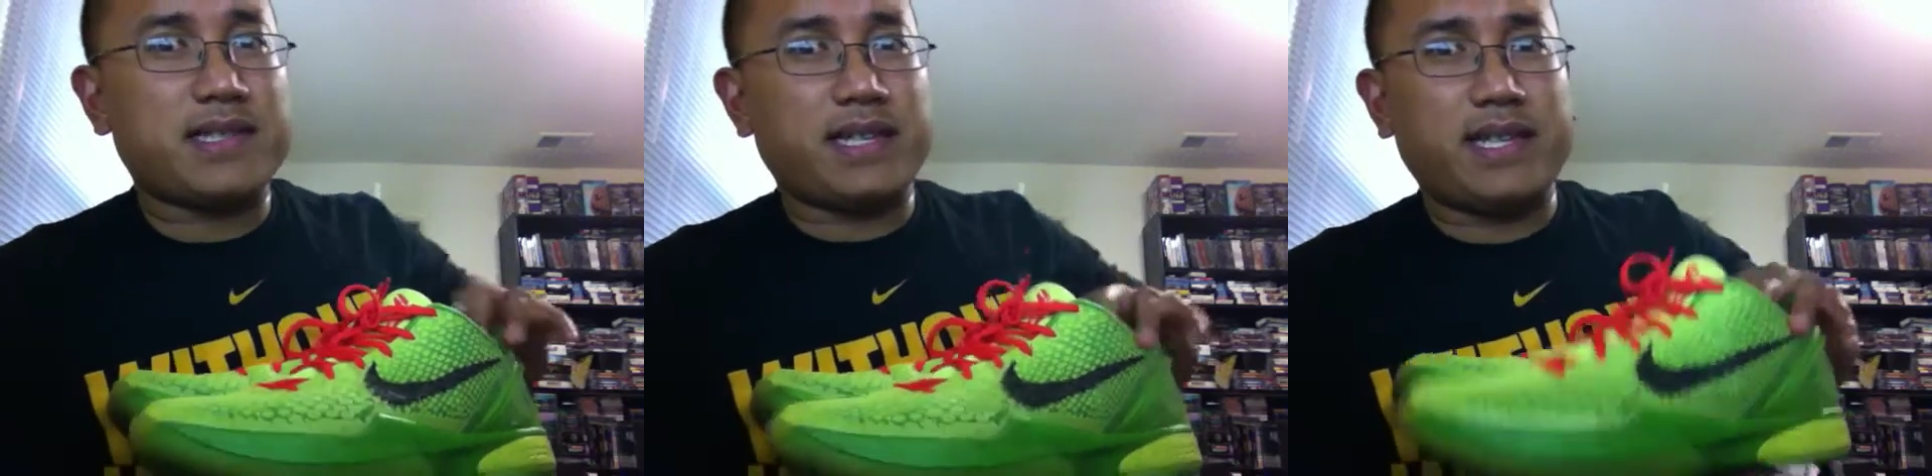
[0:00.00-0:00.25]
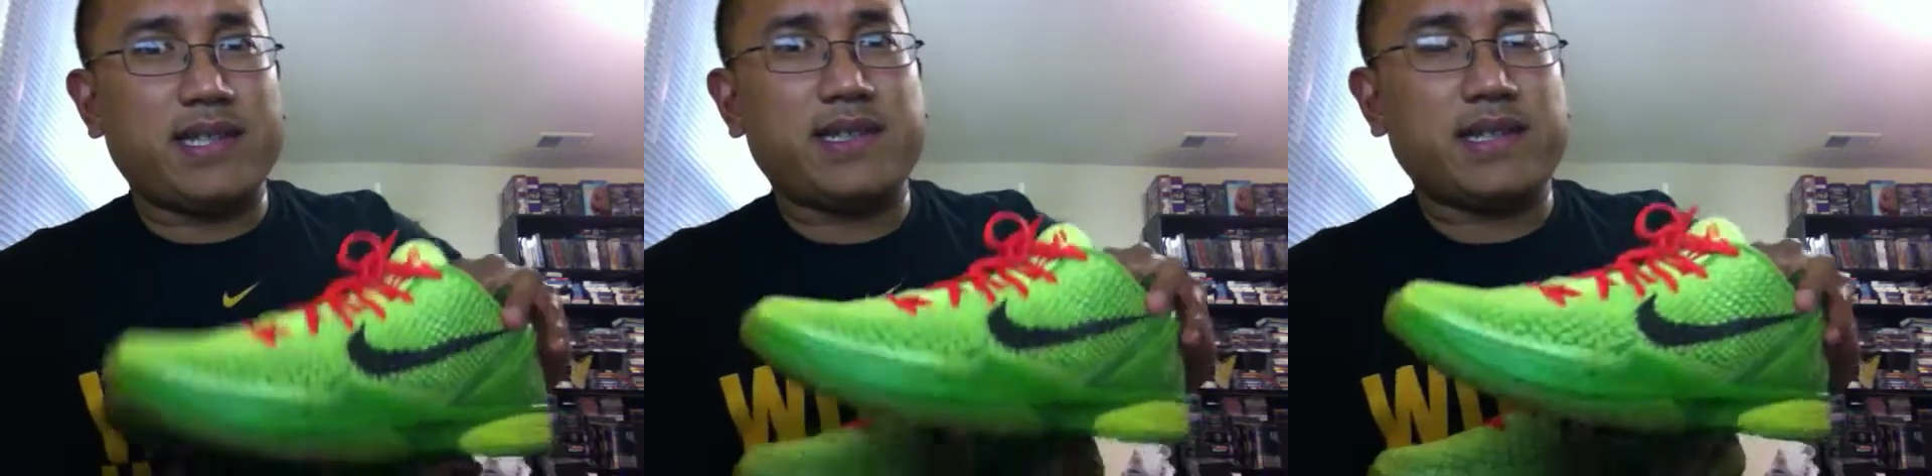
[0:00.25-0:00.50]

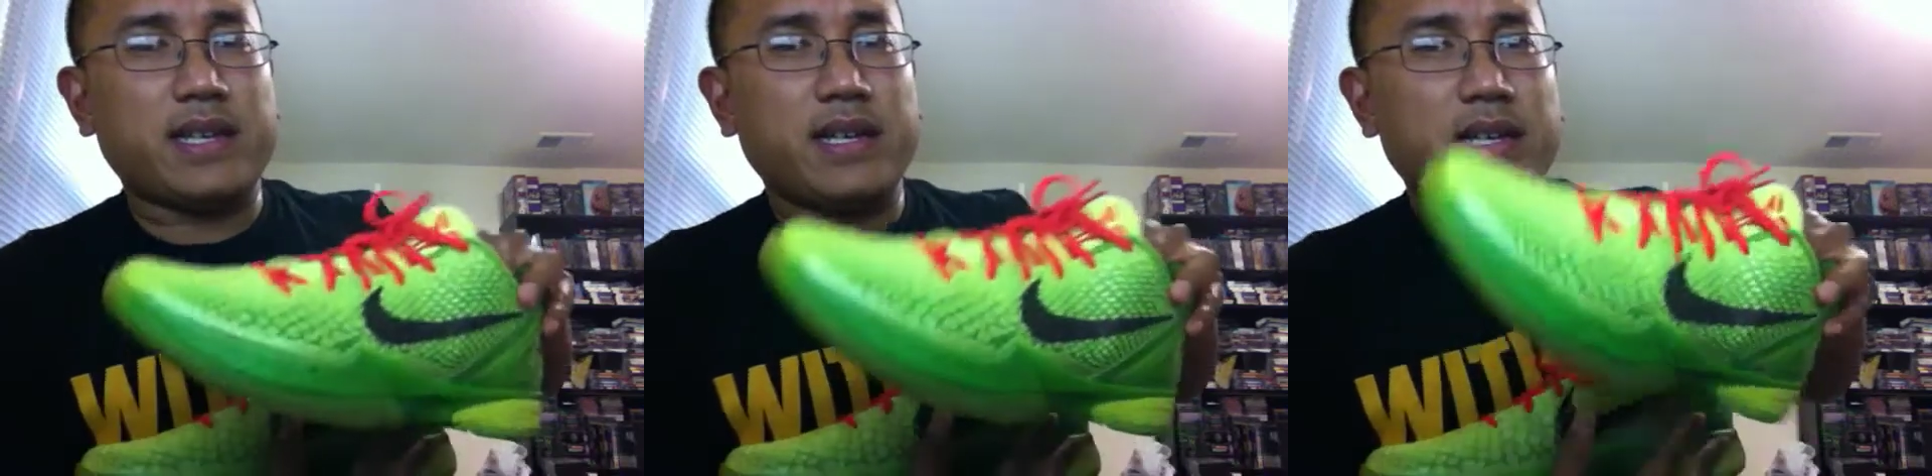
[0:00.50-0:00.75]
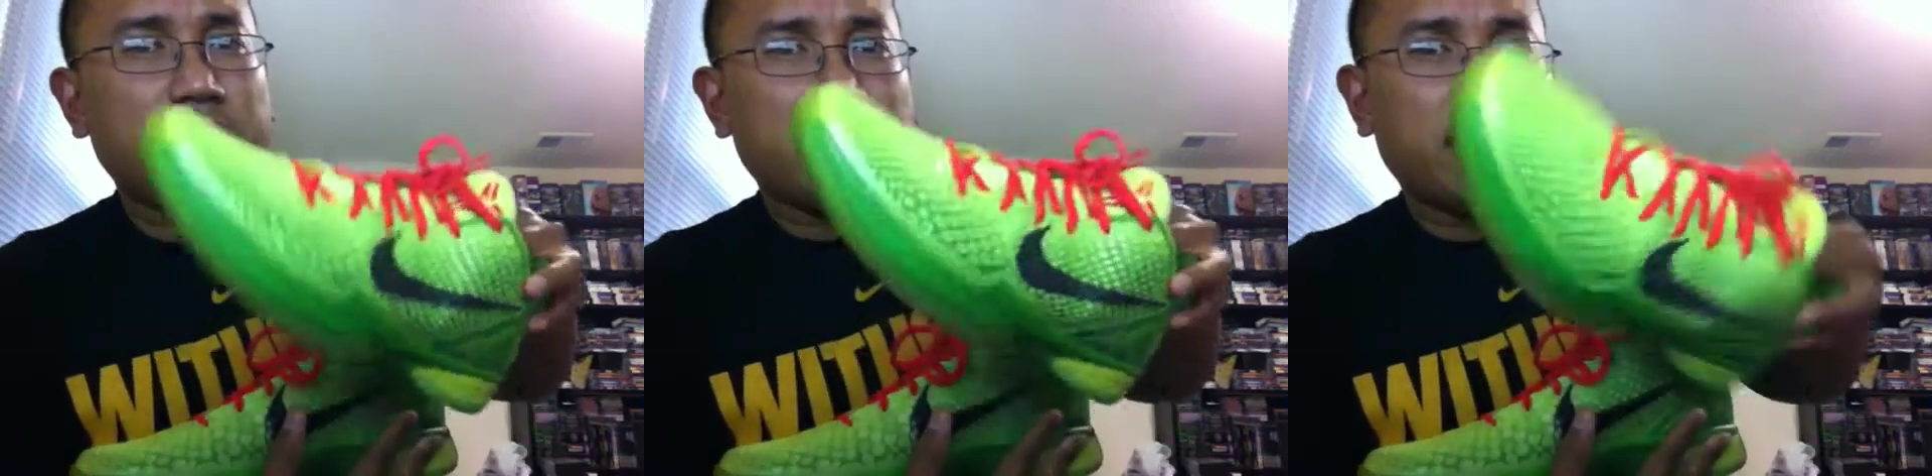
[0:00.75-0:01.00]
These
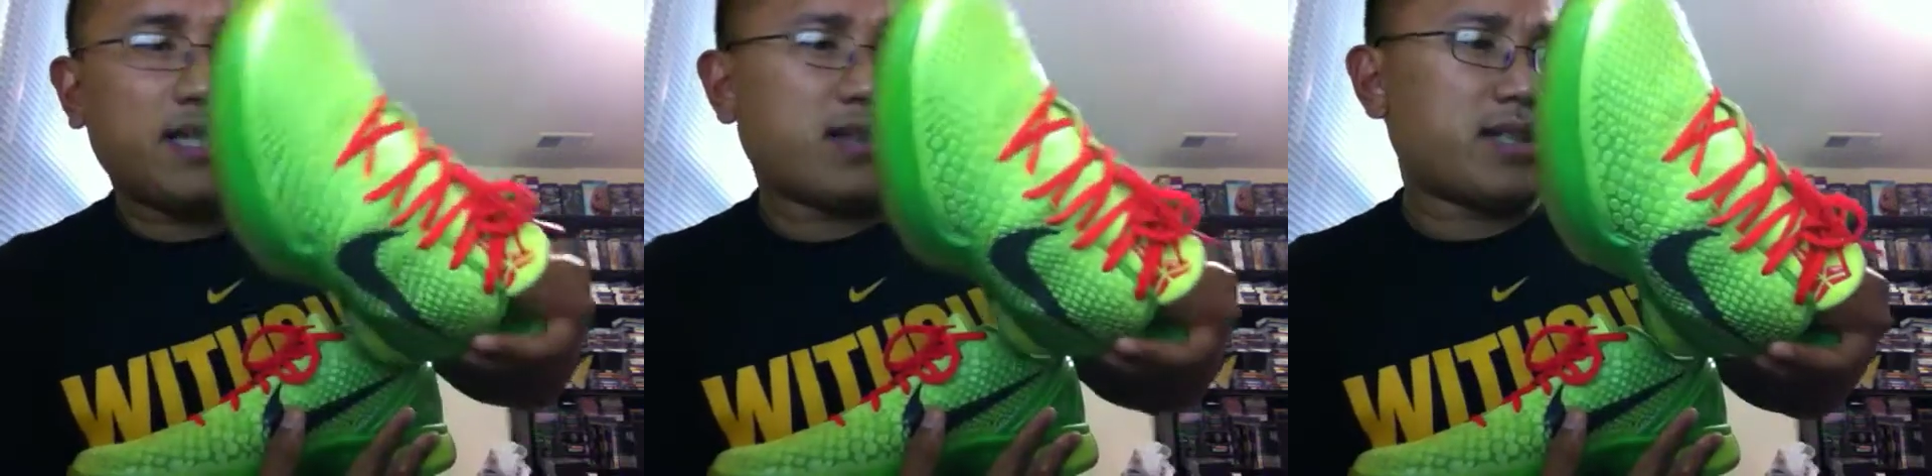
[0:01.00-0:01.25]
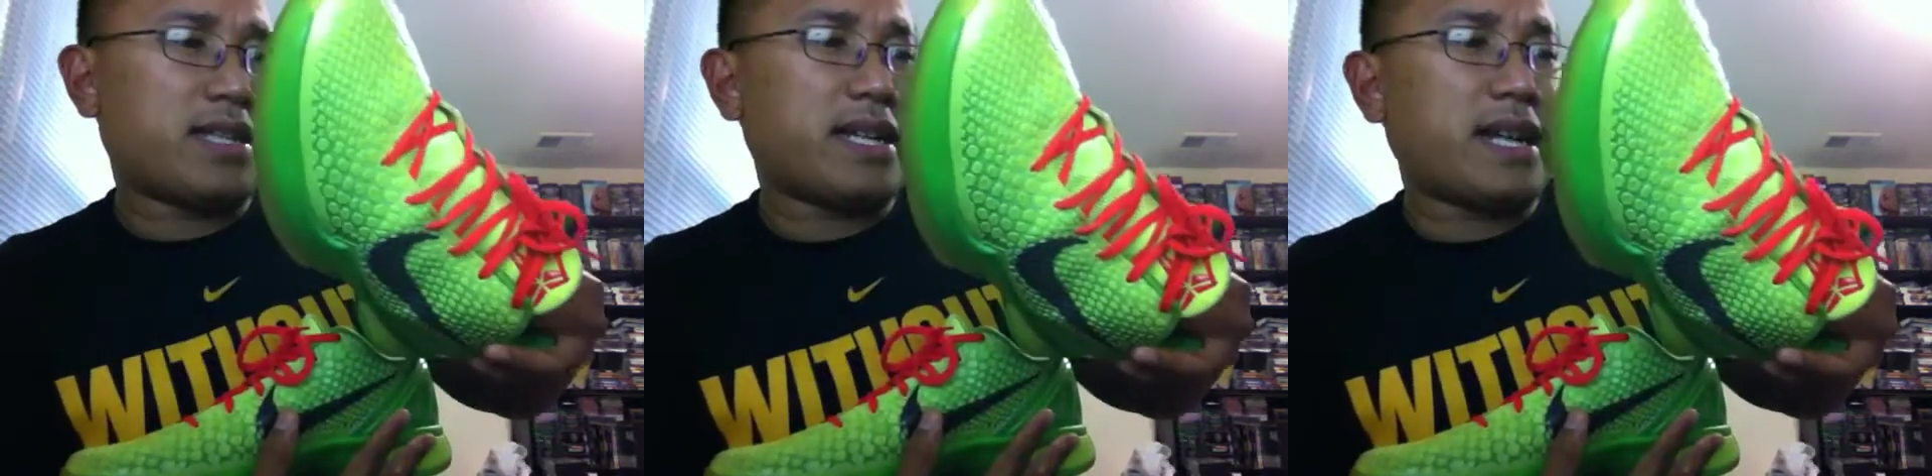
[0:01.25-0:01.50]
are
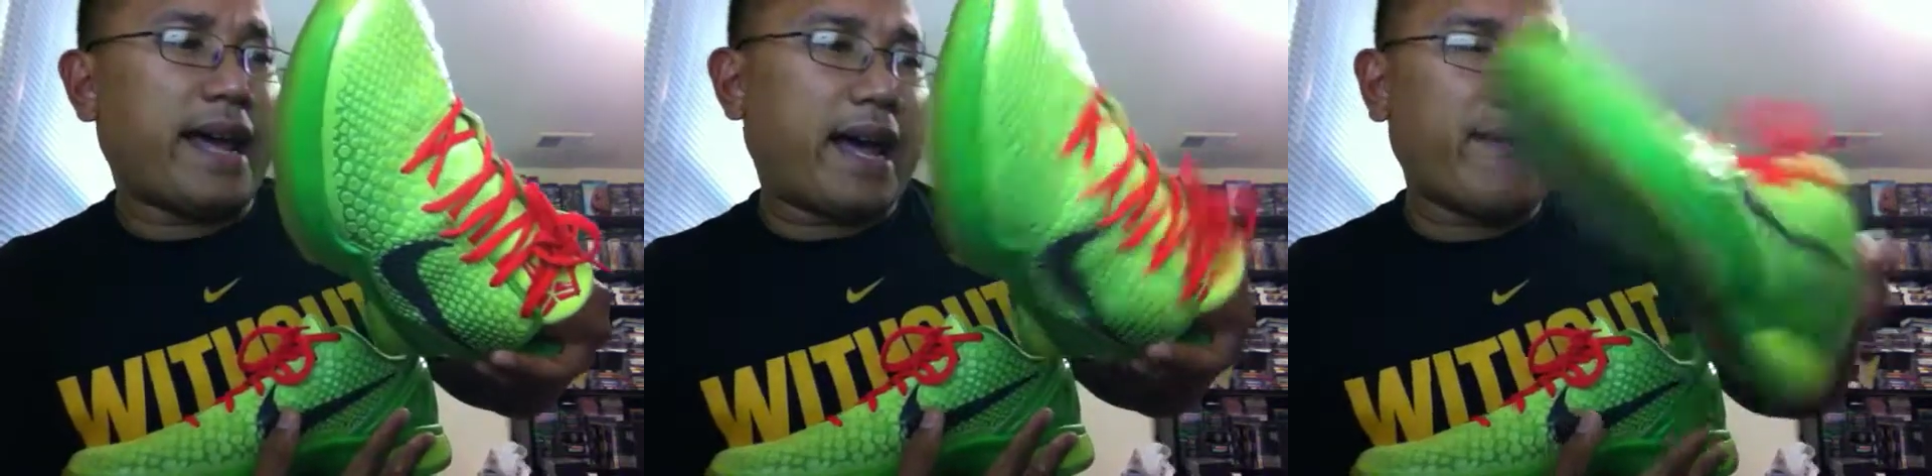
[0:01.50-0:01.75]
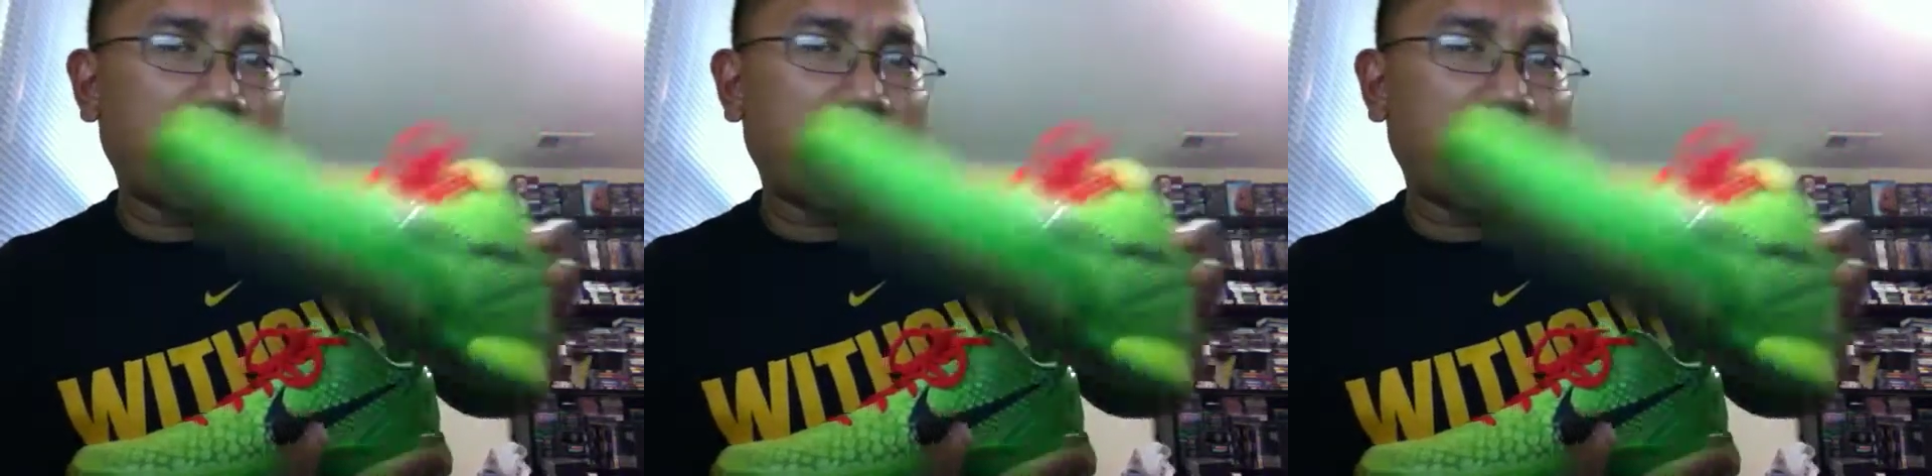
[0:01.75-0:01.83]
a 10.5.